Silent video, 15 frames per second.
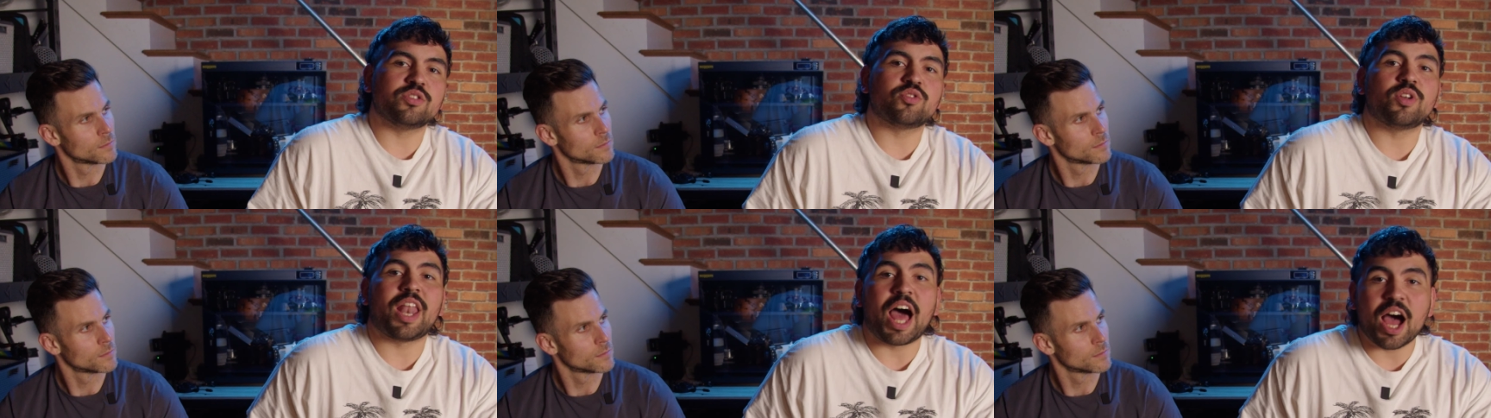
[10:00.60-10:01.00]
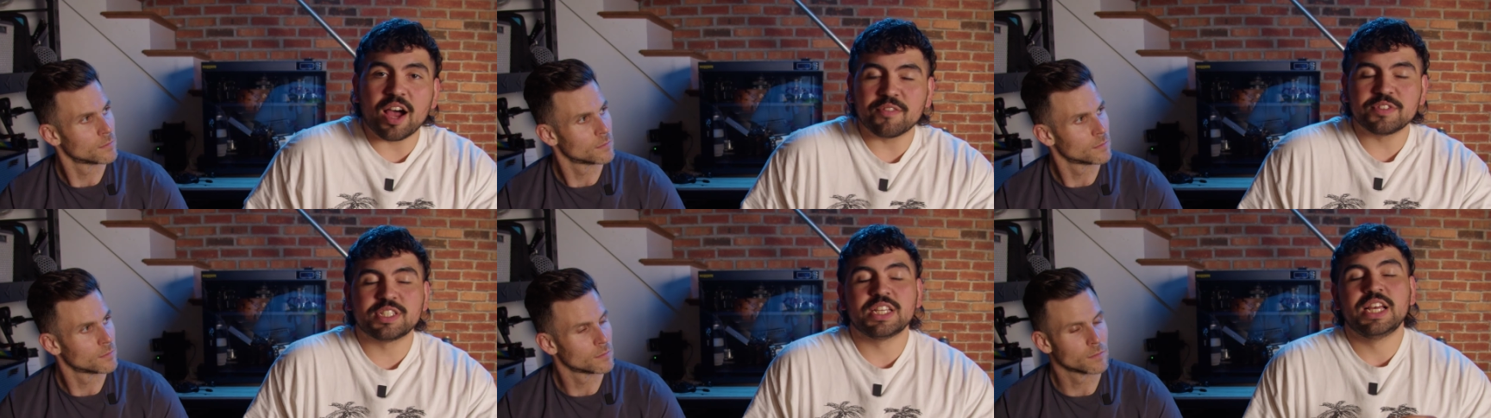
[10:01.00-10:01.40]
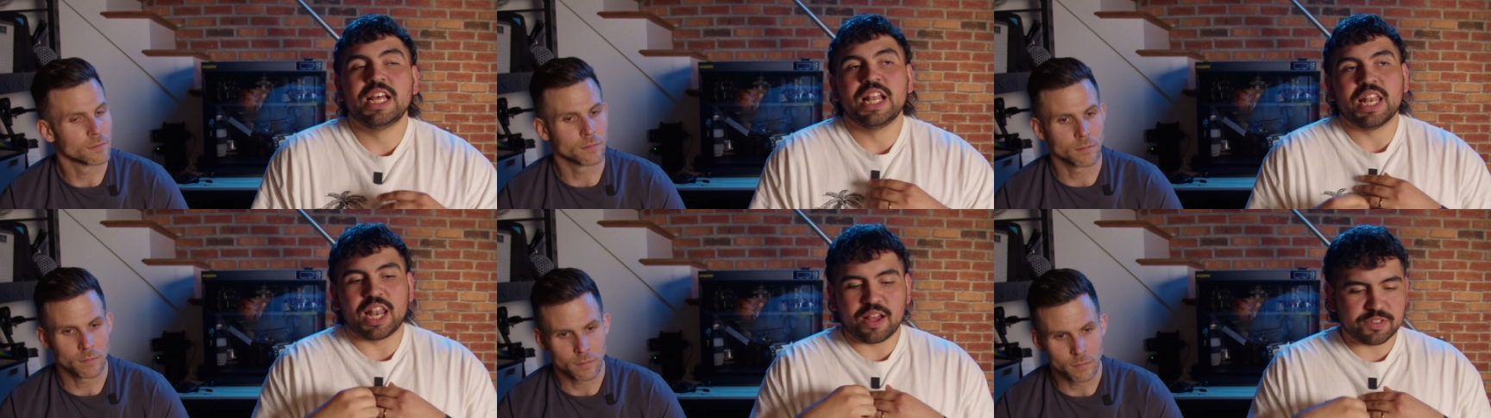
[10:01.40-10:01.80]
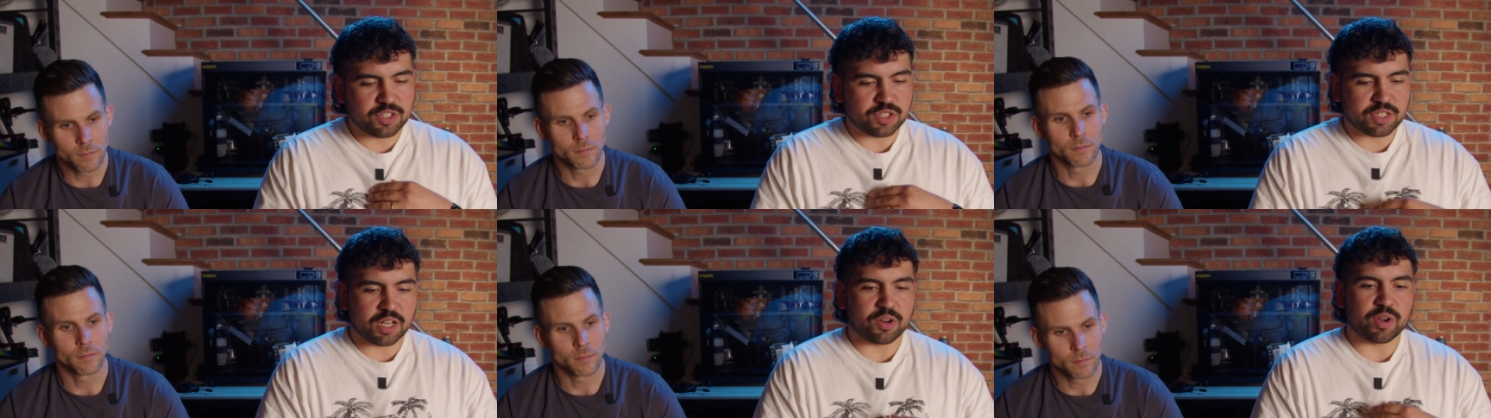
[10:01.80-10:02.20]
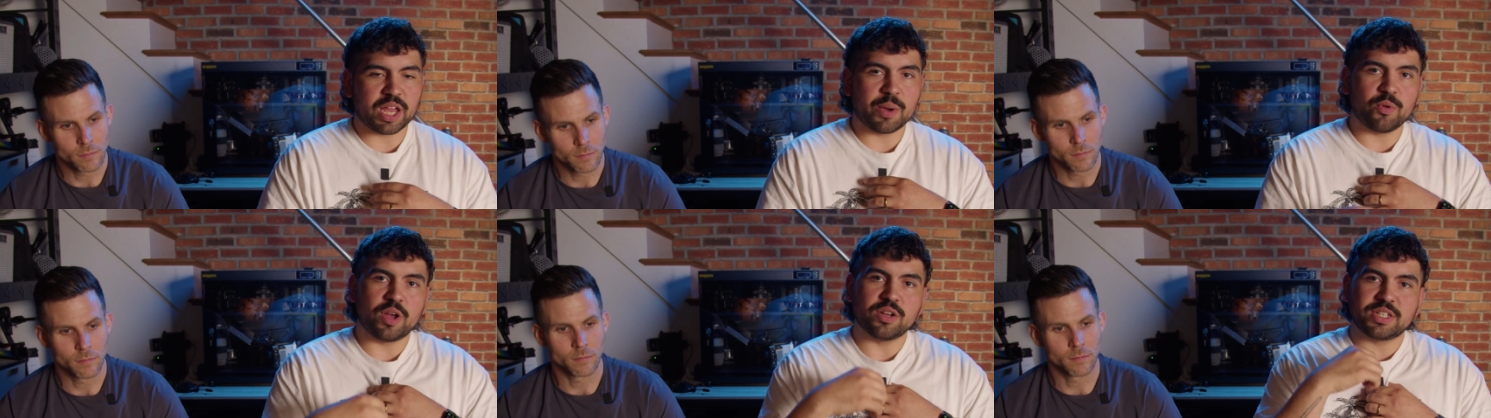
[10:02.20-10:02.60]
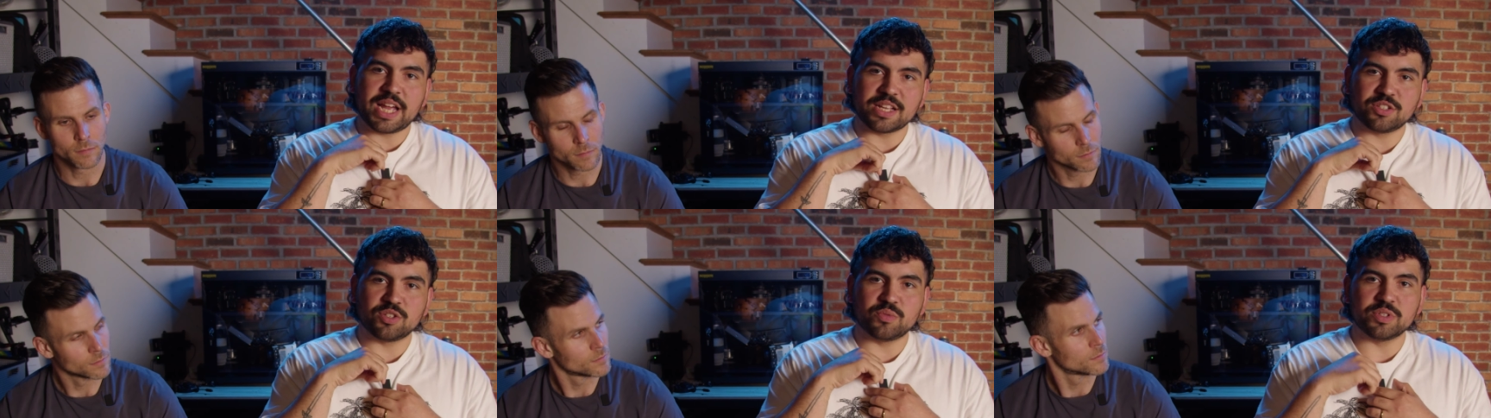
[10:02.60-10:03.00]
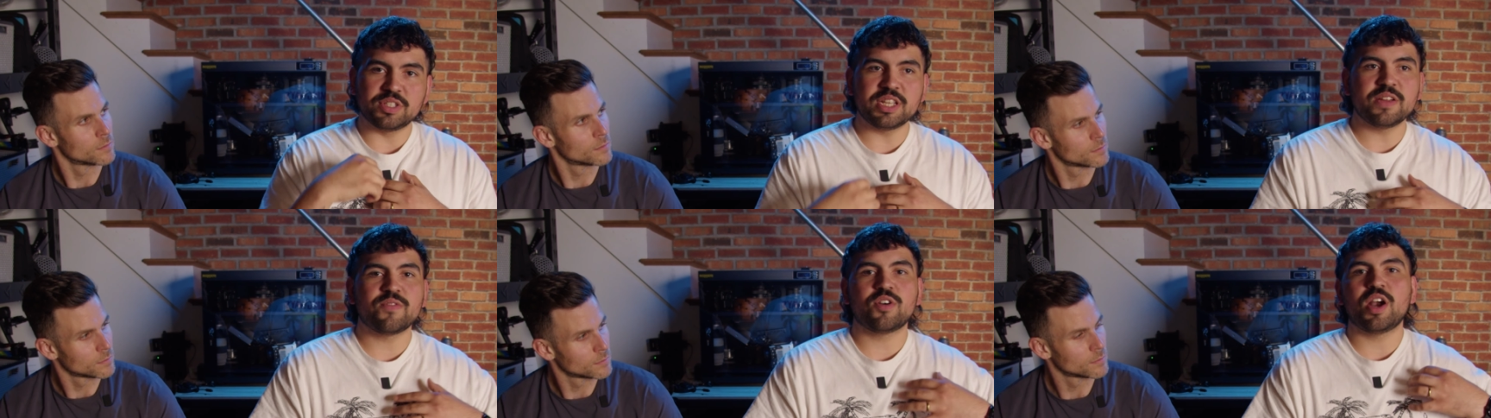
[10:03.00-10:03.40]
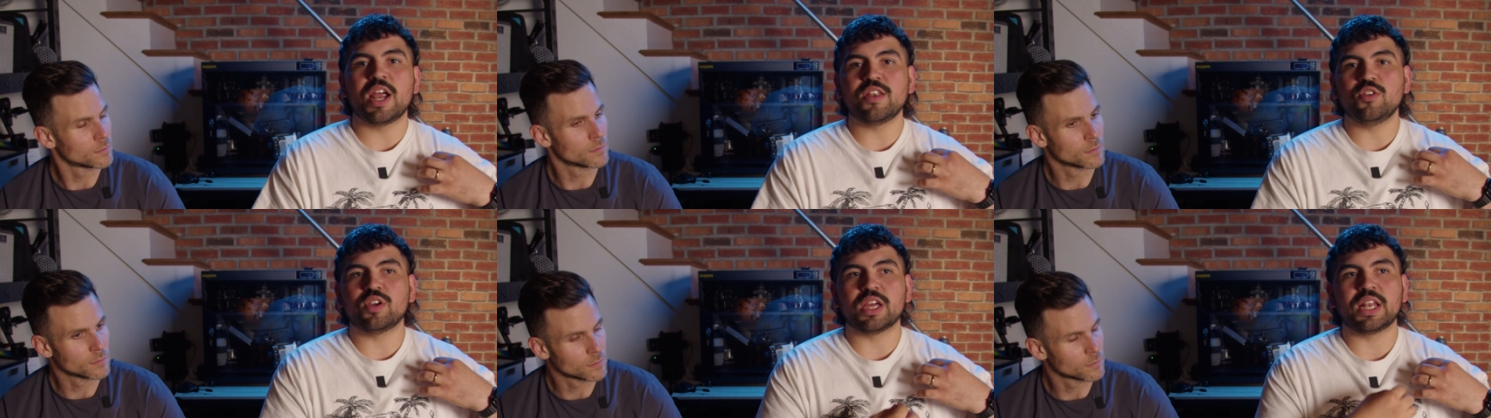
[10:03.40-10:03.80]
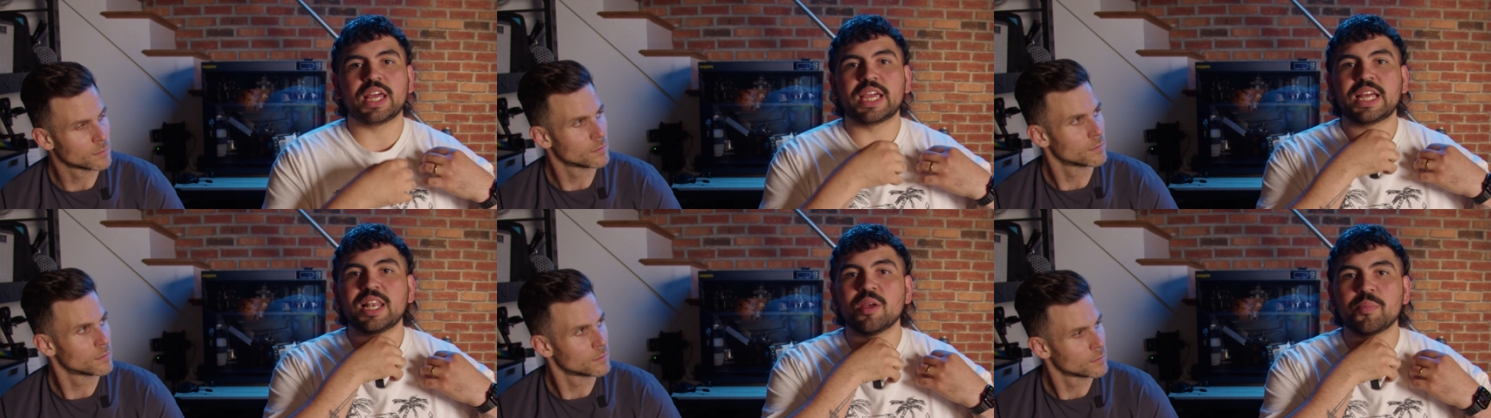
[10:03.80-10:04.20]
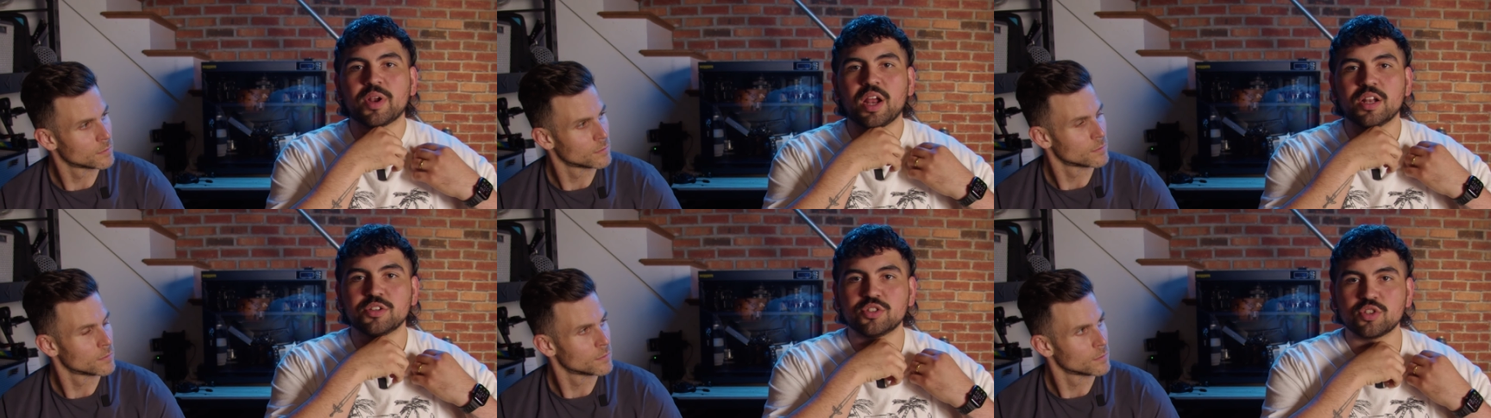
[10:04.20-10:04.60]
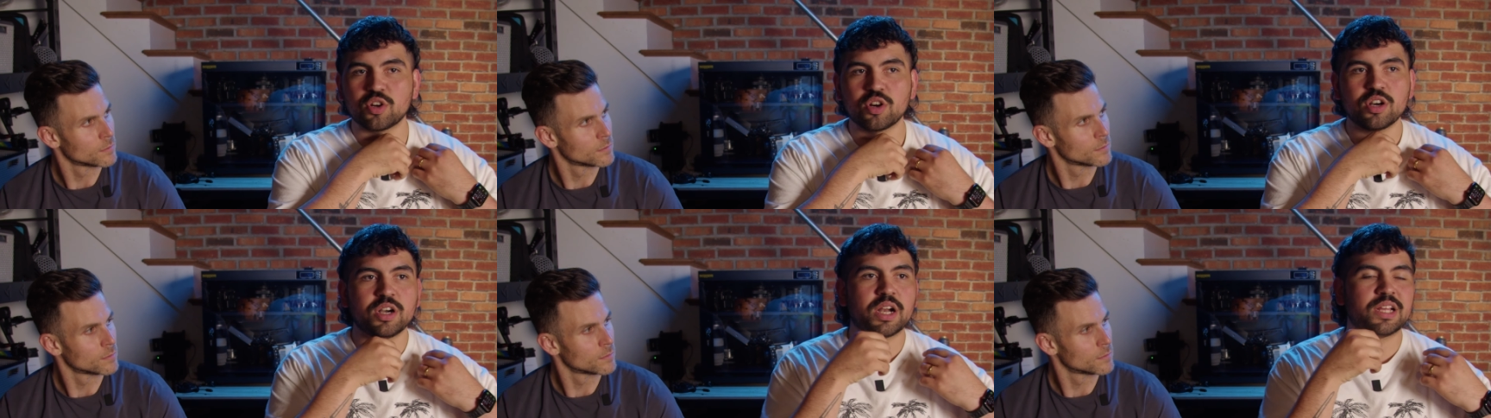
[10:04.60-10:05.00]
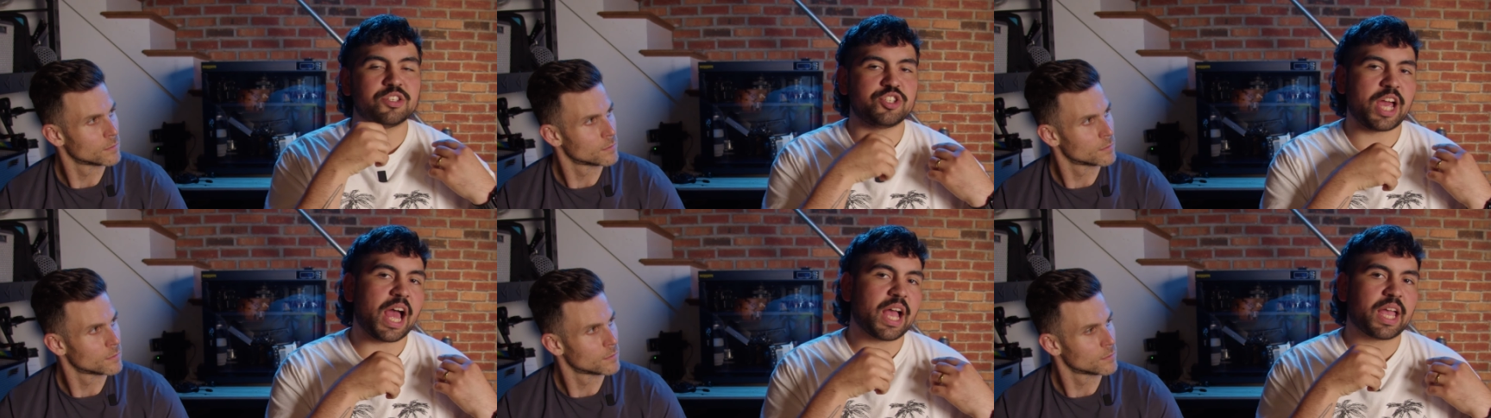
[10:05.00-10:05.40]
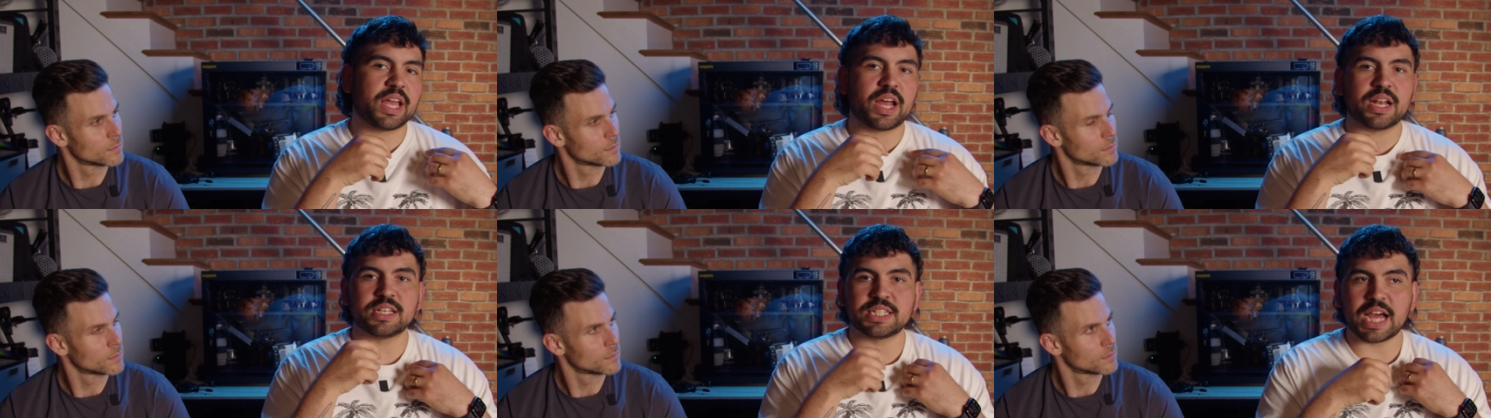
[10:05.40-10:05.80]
Speaker 1: also lavs. Lavs is just a little cable you attach to your receiver and you can like clip it on a shirt, on a jacket, on a